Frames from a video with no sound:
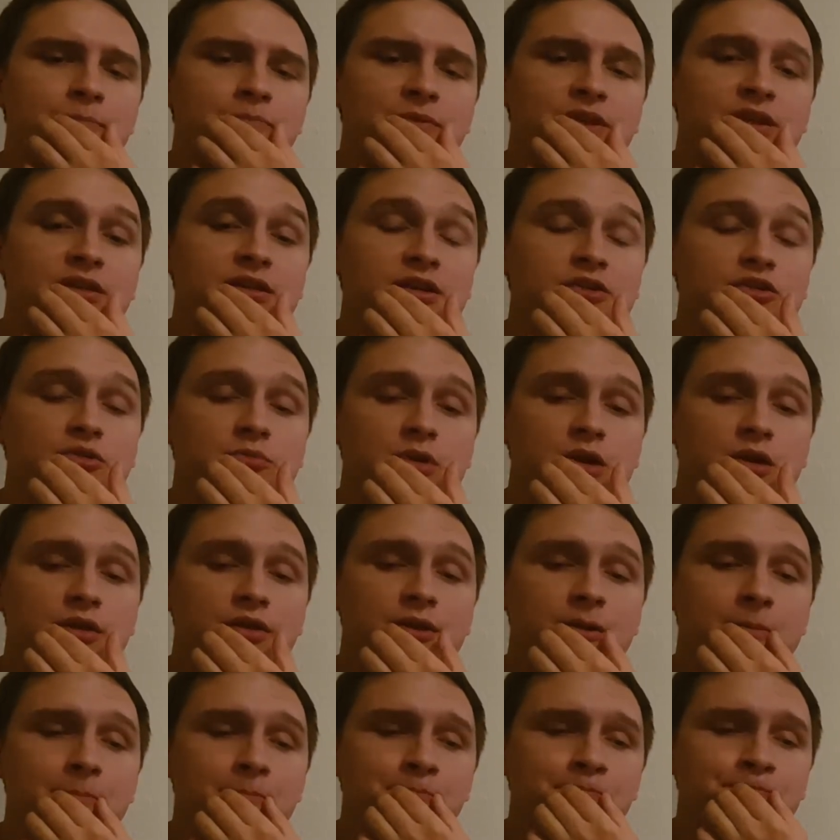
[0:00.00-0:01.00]

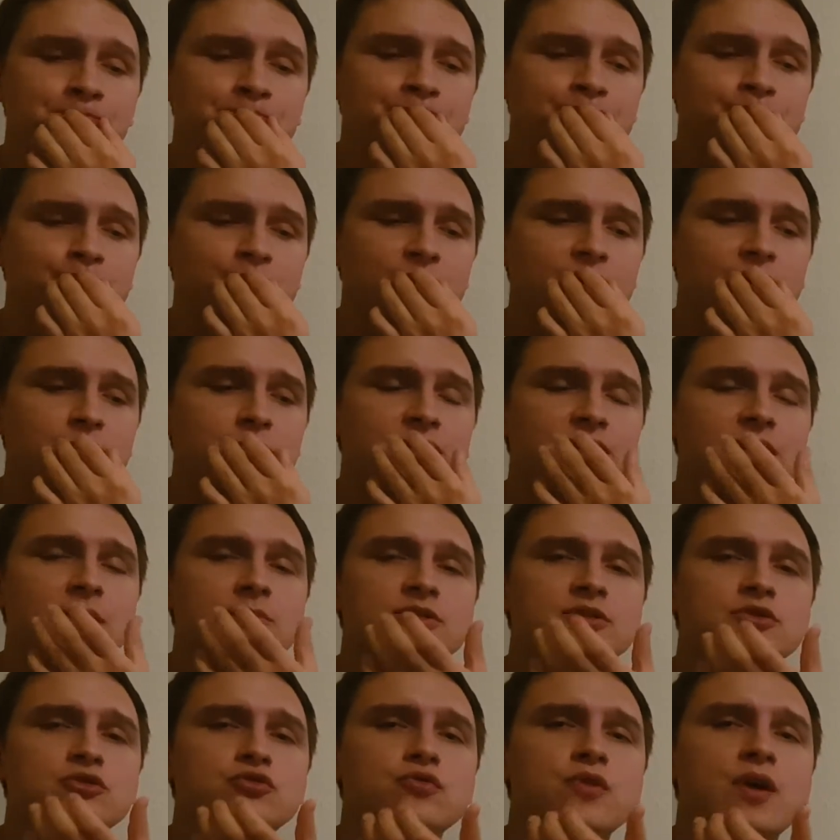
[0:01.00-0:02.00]
it
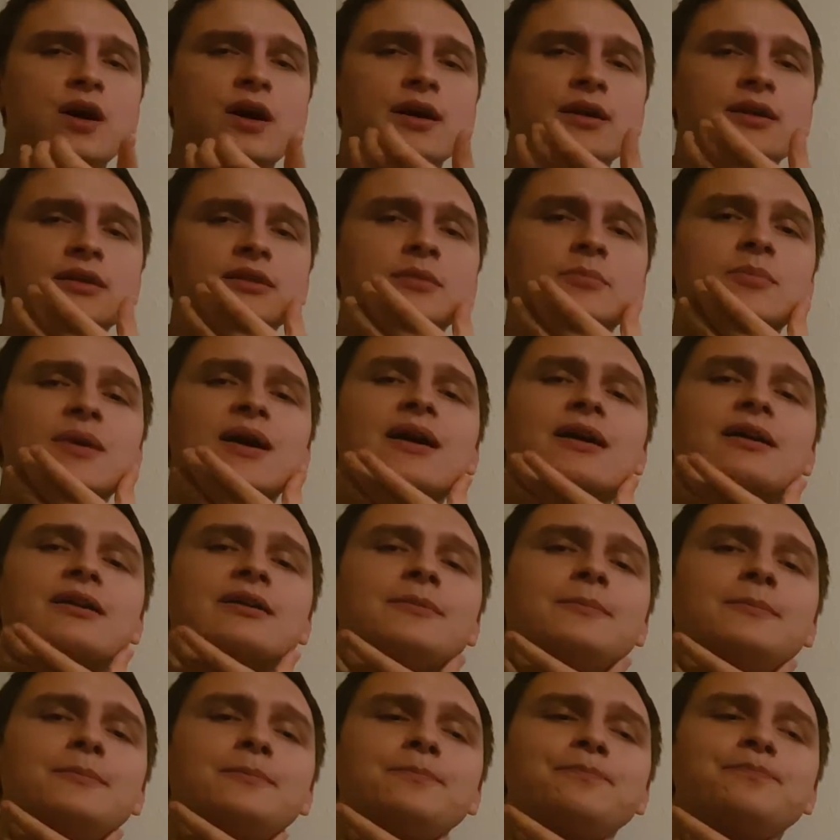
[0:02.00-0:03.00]
becomes dry in the back.
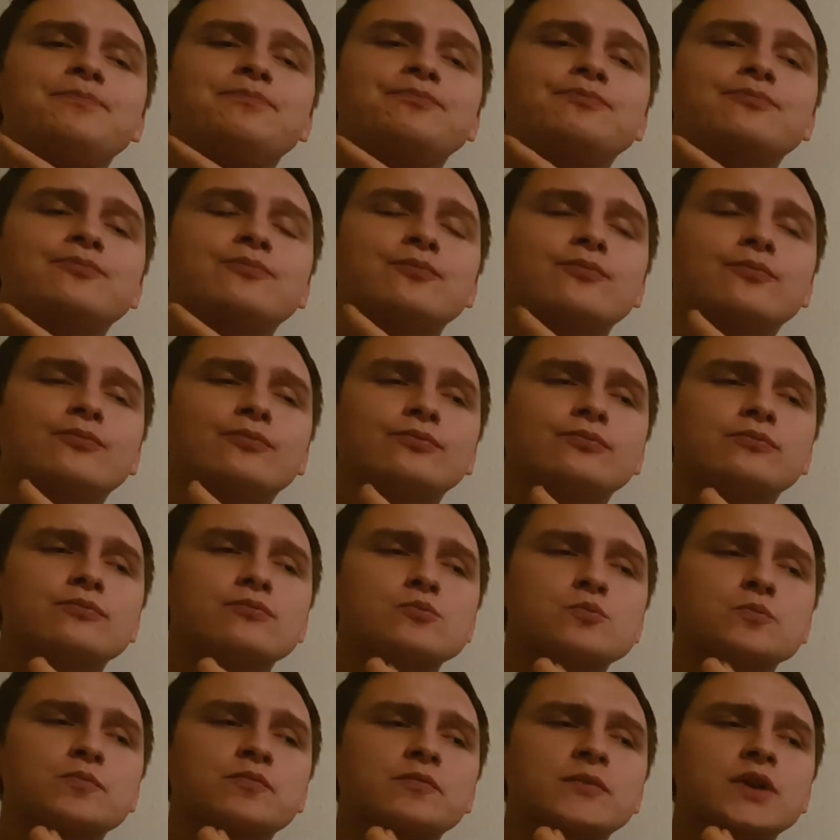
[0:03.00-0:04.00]

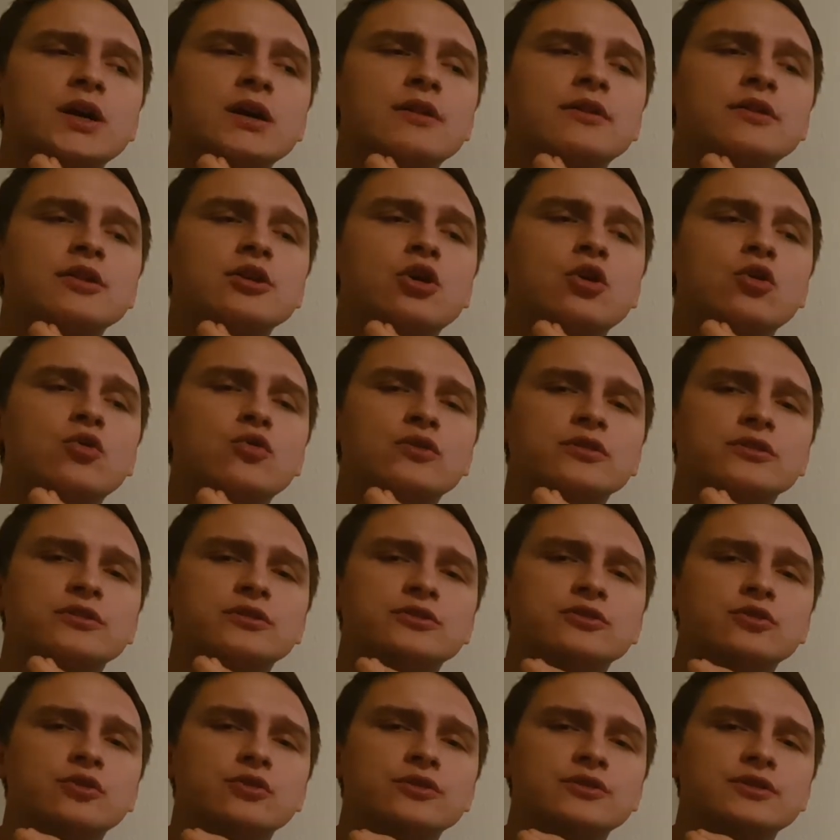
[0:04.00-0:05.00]
The oak
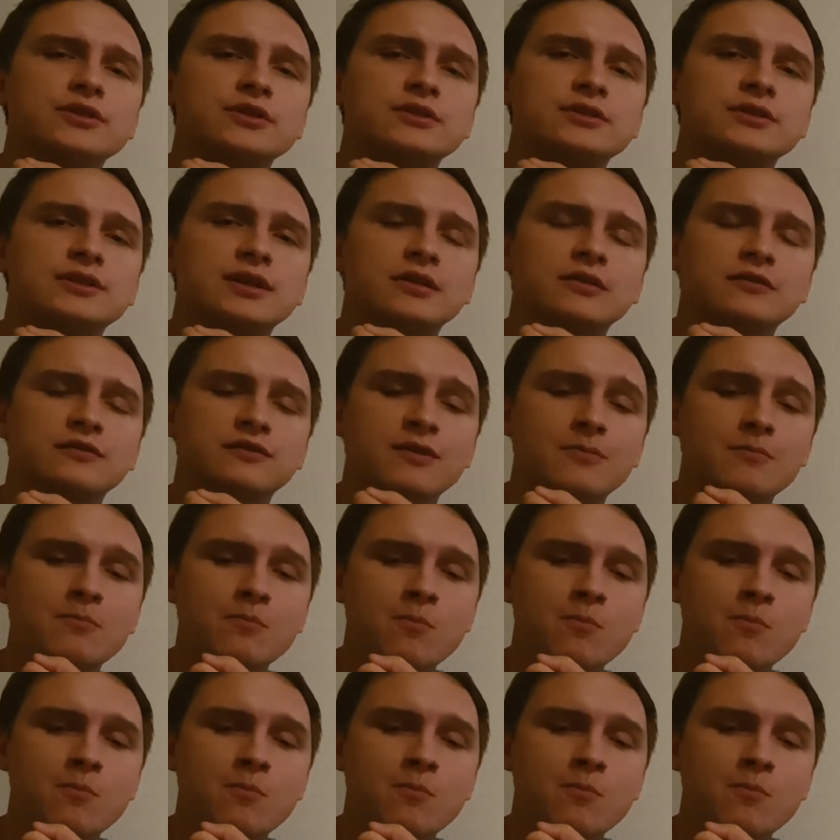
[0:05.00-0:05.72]
asserts itself.